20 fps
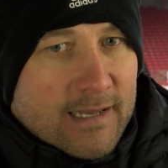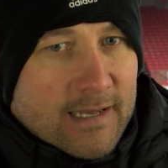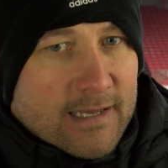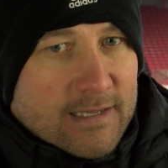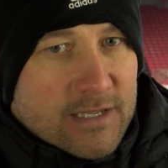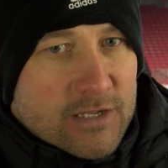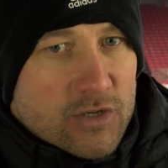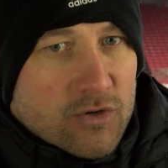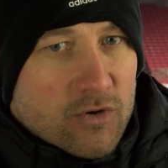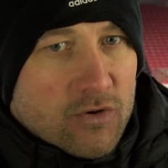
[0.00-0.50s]

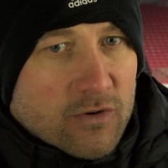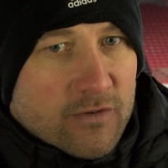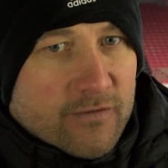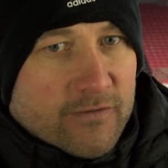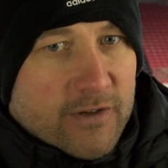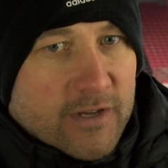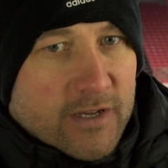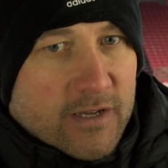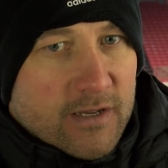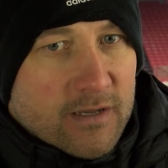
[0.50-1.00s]
and sort
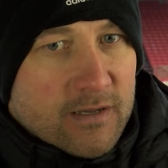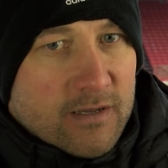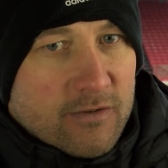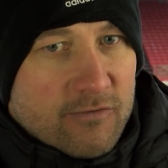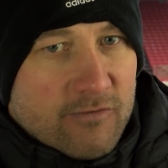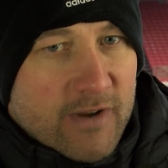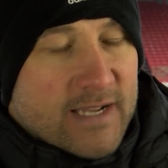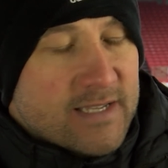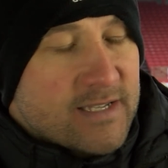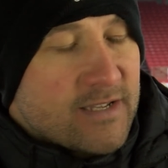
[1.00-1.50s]
of
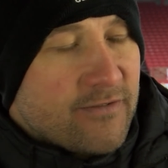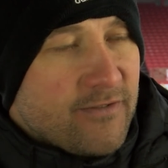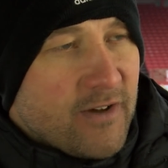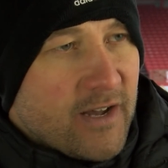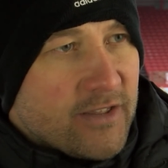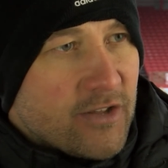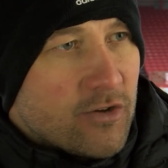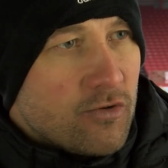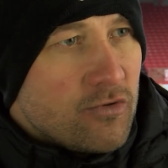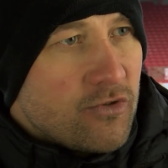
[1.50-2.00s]

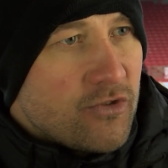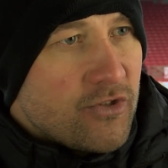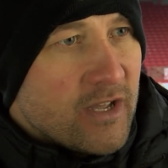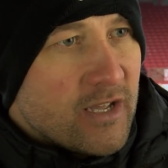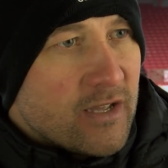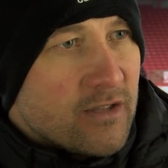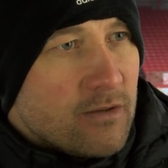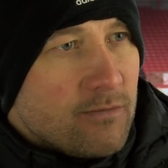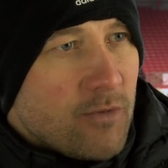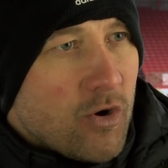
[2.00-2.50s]
rectify it. The good
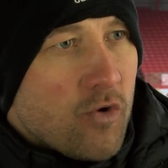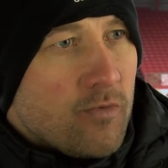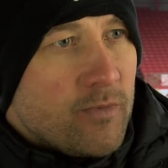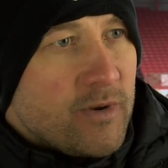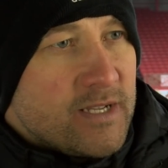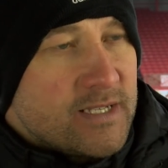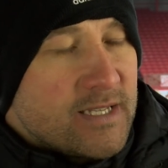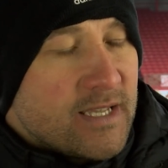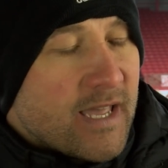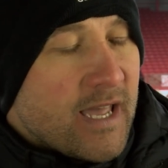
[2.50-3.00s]
thing at the
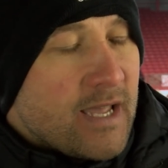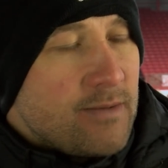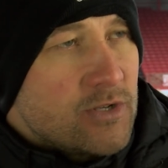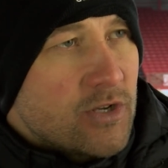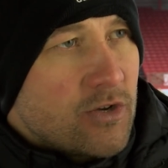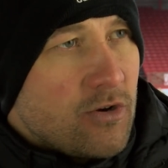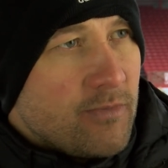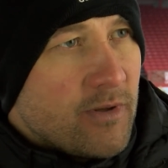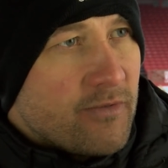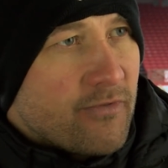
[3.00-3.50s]
moment is the games
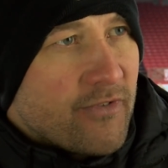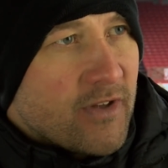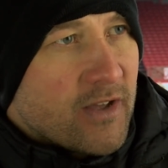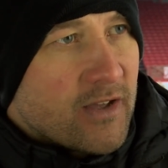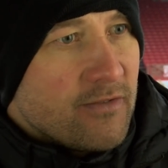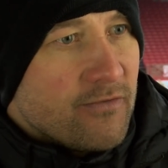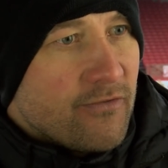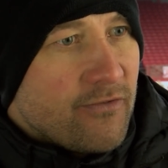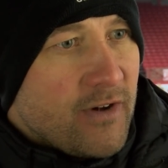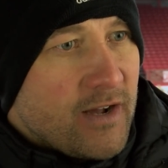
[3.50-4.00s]
are coming
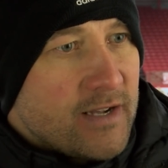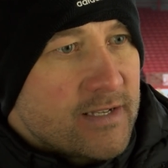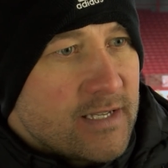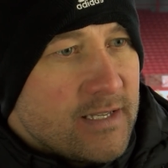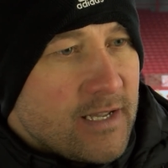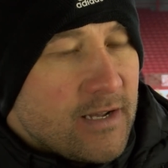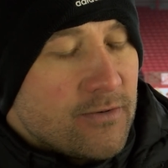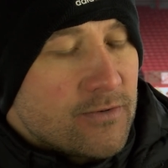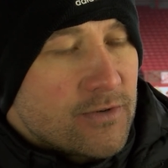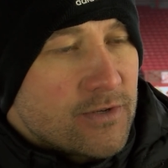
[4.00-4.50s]
thick and
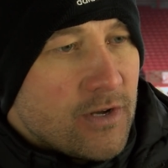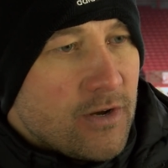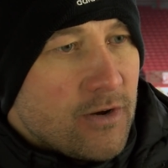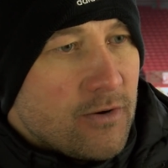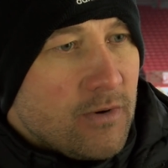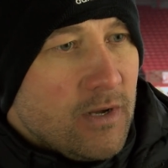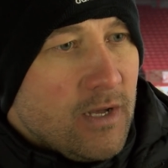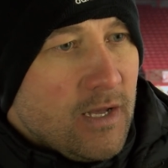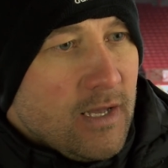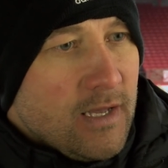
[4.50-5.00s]
fast now,
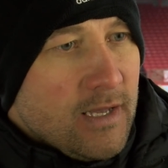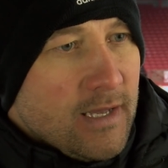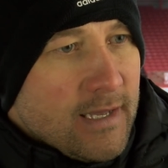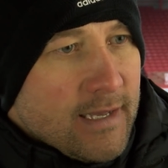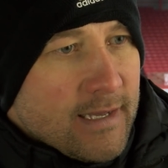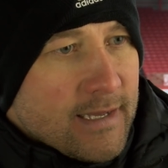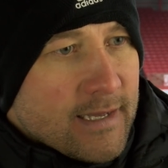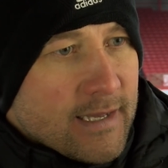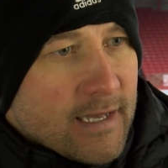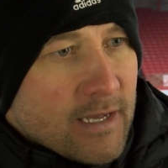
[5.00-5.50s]
so
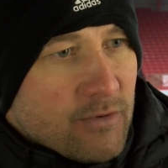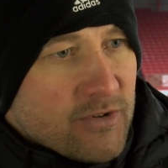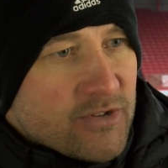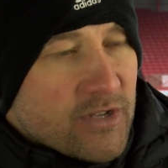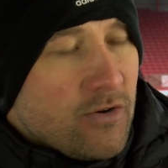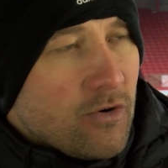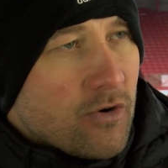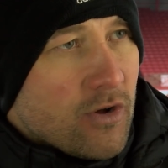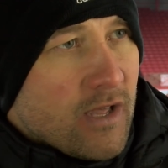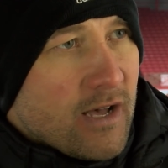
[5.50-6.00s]
we've
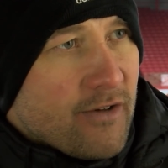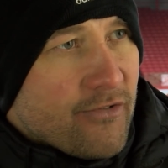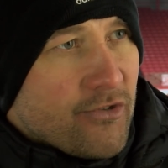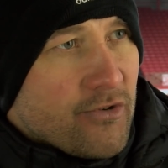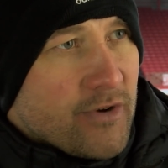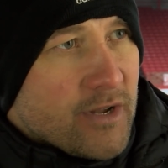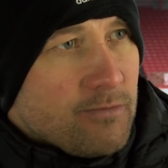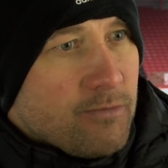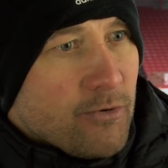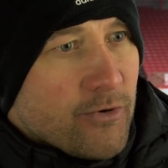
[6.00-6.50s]
still got that
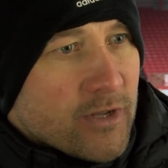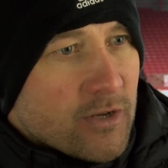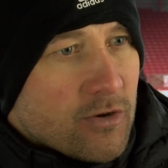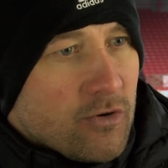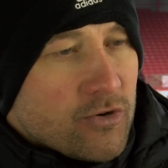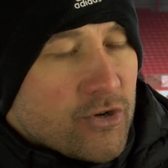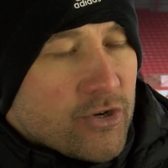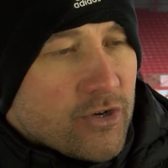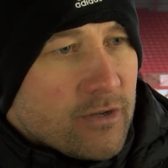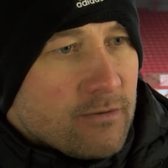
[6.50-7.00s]
3-point
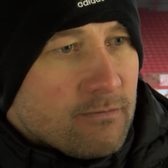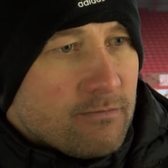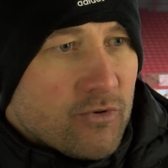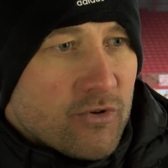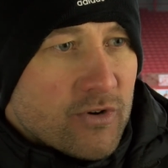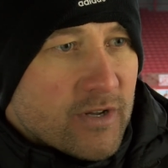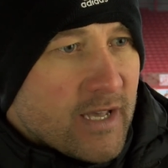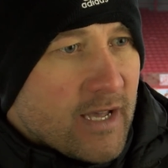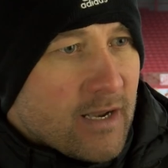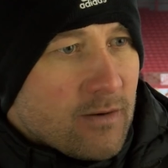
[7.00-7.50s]
cushion,
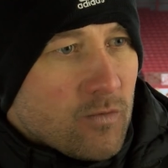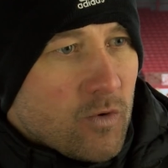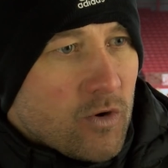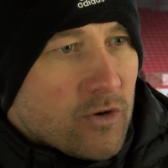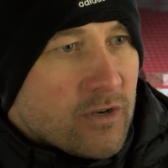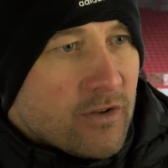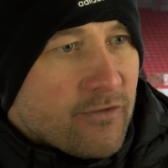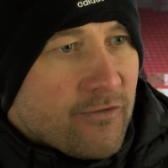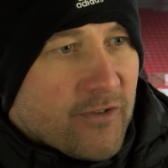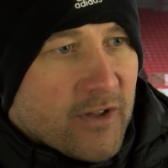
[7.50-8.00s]
but again,
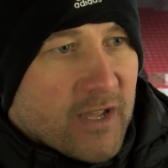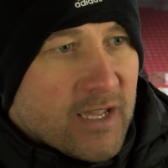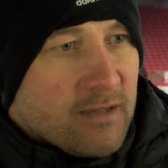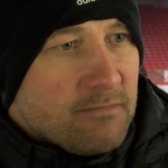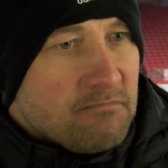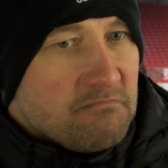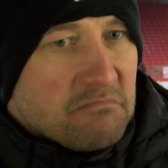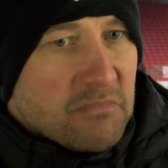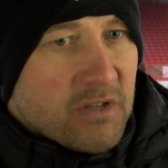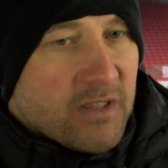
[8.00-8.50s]
one
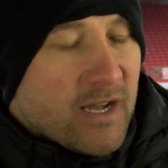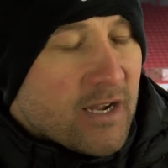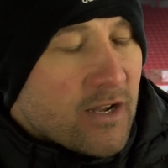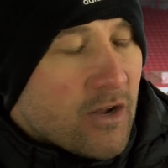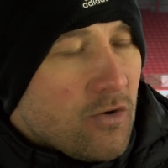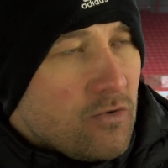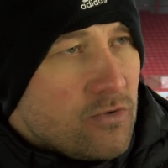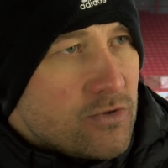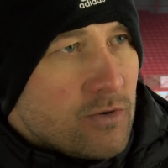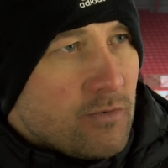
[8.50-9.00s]
defeat and that
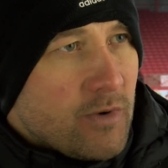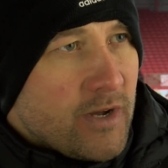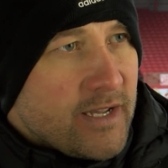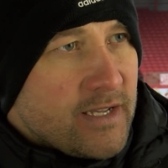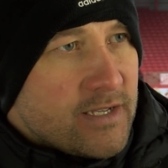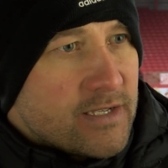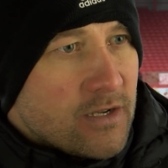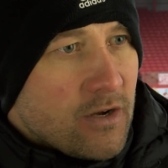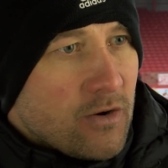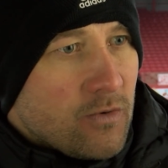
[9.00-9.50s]
goes
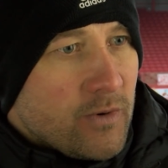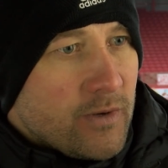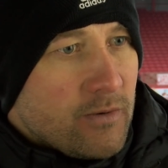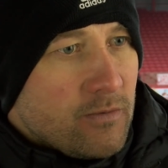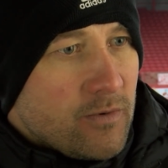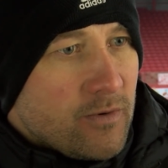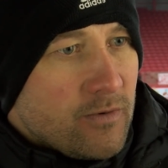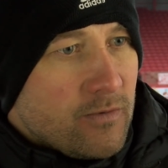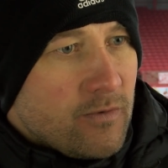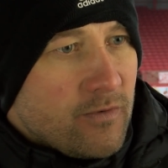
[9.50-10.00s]
away. So
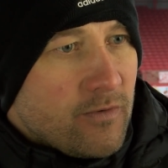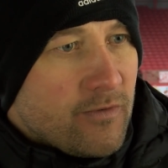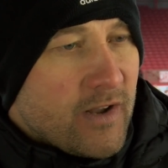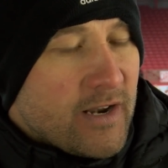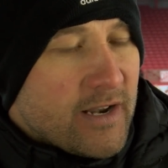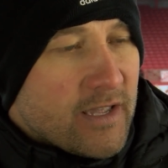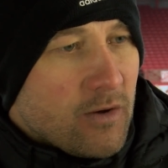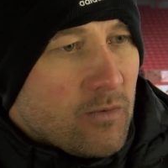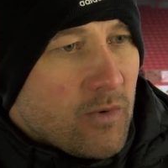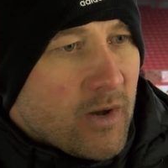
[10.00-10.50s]
we're
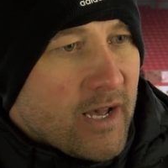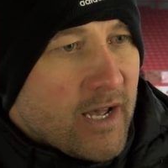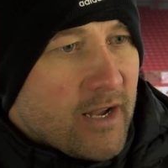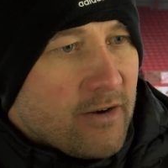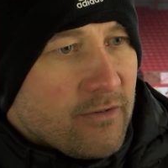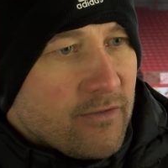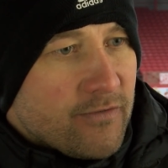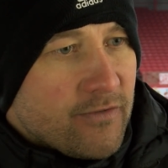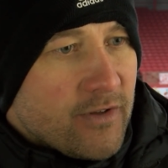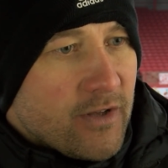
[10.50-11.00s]
very
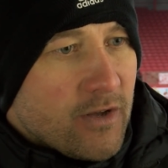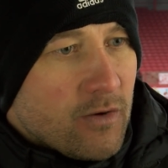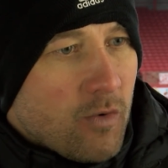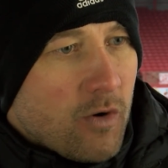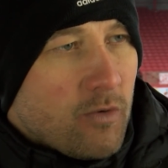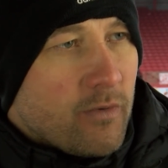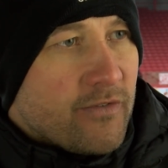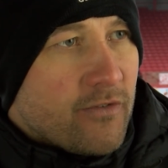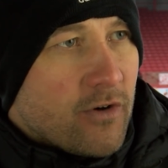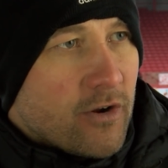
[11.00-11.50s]
aware of
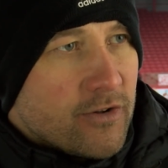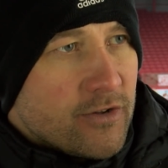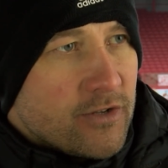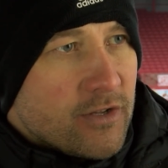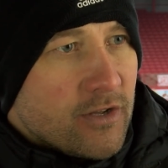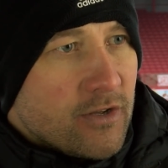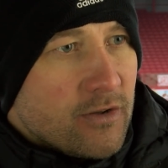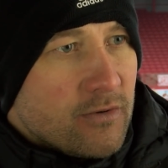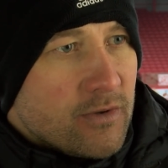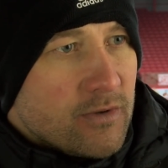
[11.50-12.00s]
what we've got to
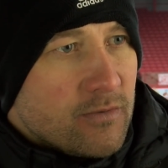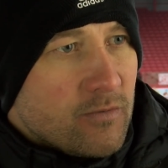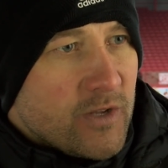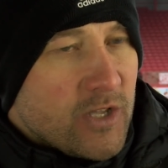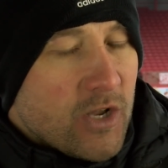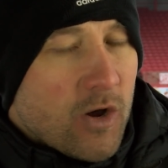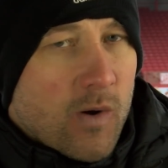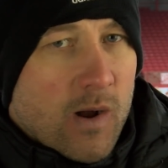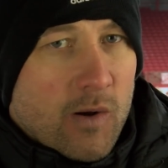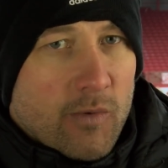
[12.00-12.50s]
do, and
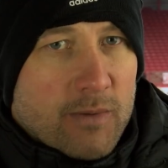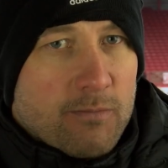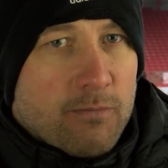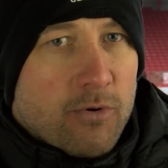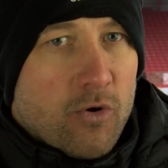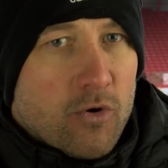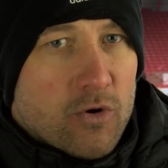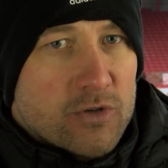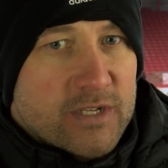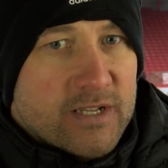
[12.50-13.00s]
we know how
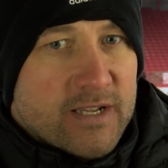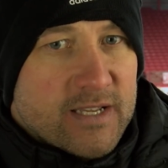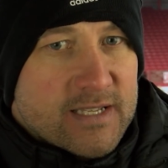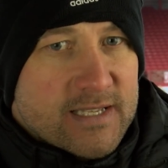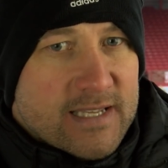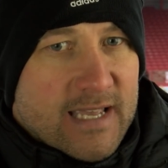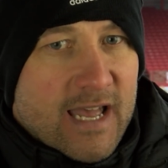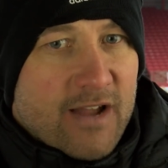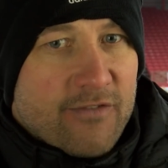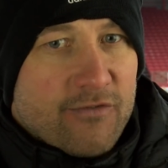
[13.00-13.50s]
important it
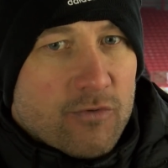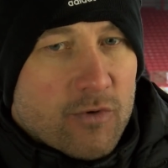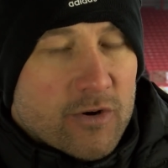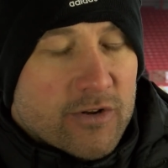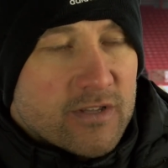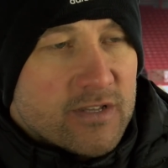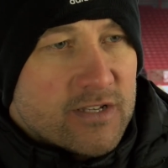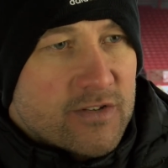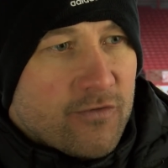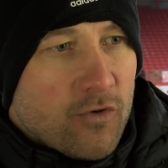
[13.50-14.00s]
is to
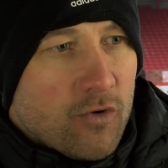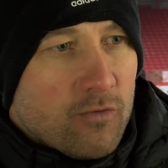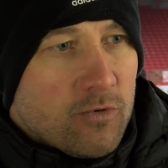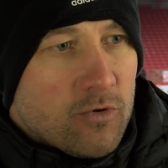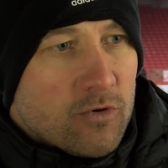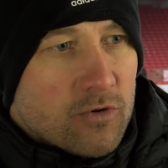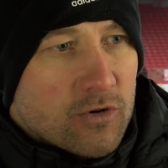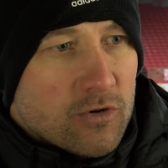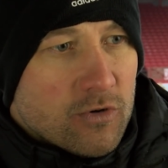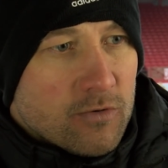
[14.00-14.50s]
everyone at this
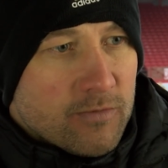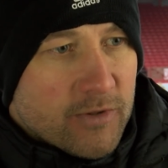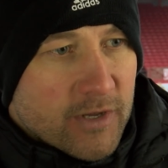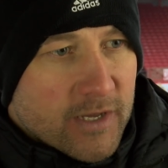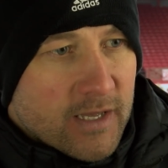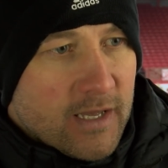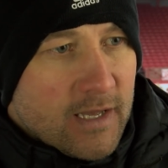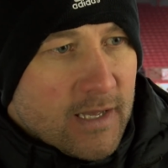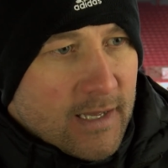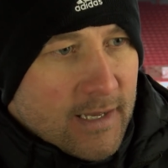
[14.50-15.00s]
football club
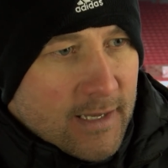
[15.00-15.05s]
that